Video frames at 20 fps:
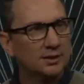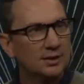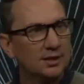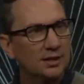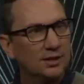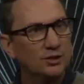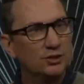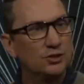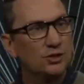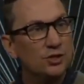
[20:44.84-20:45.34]

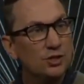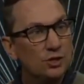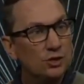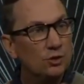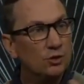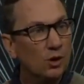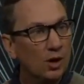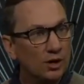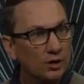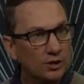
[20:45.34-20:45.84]
in his
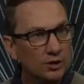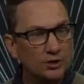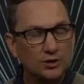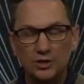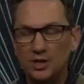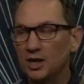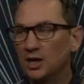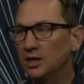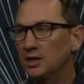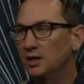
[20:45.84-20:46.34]
new
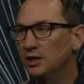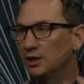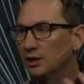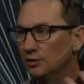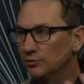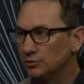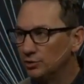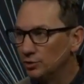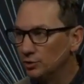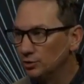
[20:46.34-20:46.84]
understanding
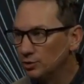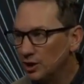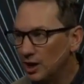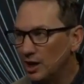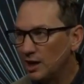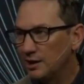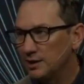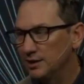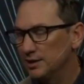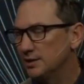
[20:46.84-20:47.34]
of who
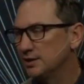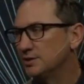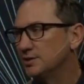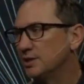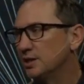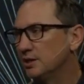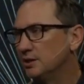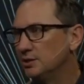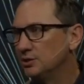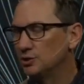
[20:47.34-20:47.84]
God is
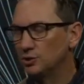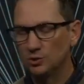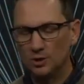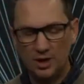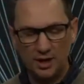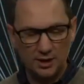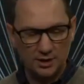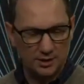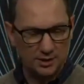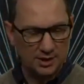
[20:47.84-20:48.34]
and his
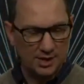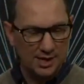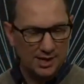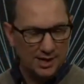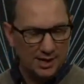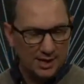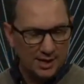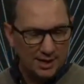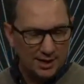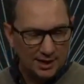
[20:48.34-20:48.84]
grace,
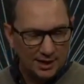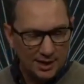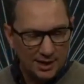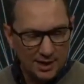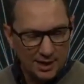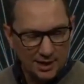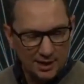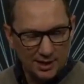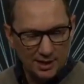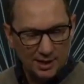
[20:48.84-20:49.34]

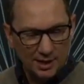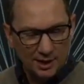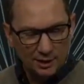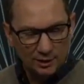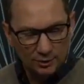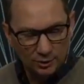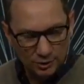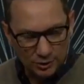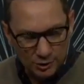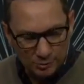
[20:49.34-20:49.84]
he
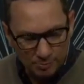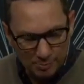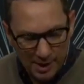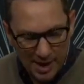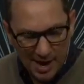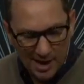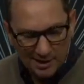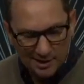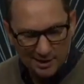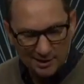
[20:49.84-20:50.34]
looks
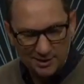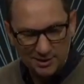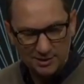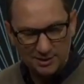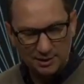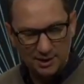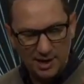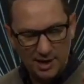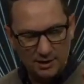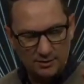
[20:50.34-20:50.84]
back at his
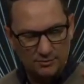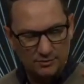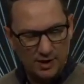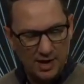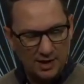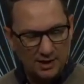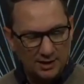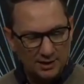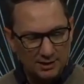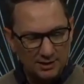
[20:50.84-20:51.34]
life
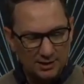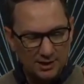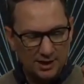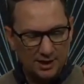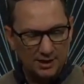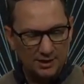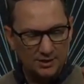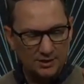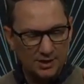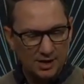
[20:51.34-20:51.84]
and he
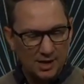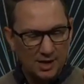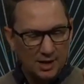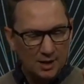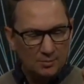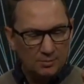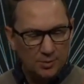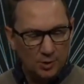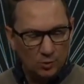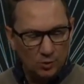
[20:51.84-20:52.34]
says,
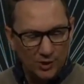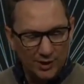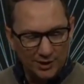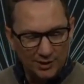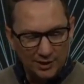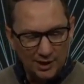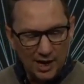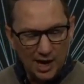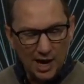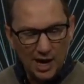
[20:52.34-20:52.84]
But
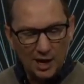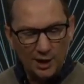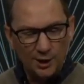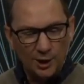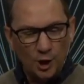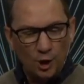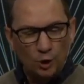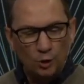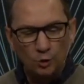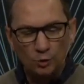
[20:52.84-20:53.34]
when God,
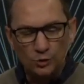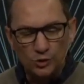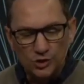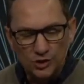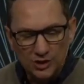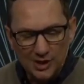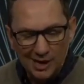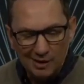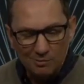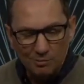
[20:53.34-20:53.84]
who
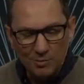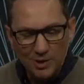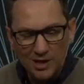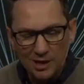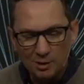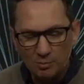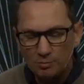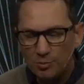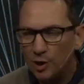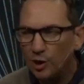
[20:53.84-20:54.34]
set me
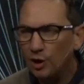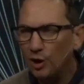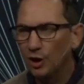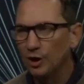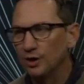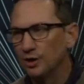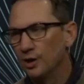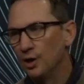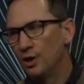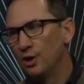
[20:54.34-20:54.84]

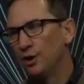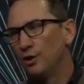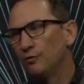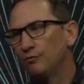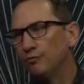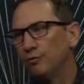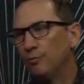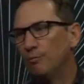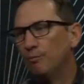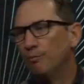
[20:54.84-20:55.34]
apart
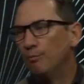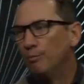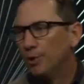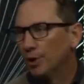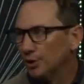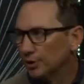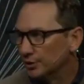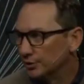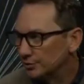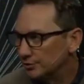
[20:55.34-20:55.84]
from
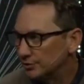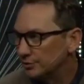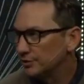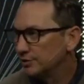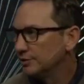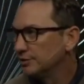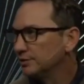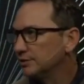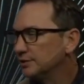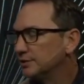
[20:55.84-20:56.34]
birth,
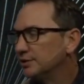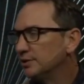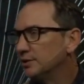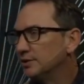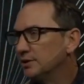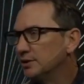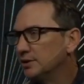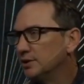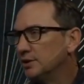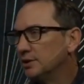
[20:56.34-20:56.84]

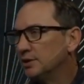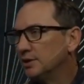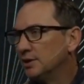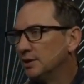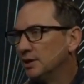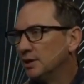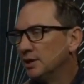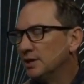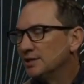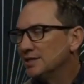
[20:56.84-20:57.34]

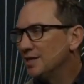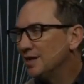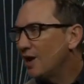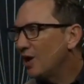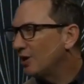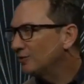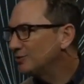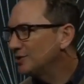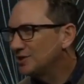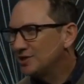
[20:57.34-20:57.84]
See,
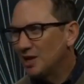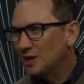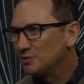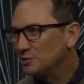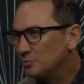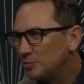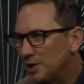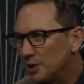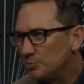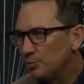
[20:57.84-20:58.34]
oftentimes
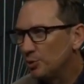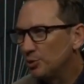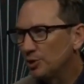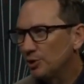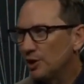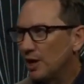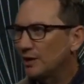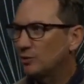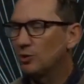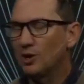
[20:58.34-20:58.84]
people are
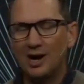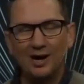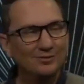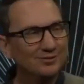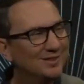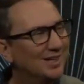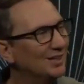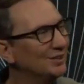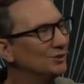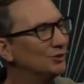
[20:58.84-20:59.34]
like, well, I've
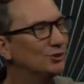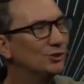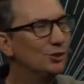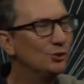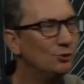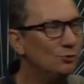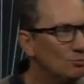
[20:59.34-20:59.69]
done too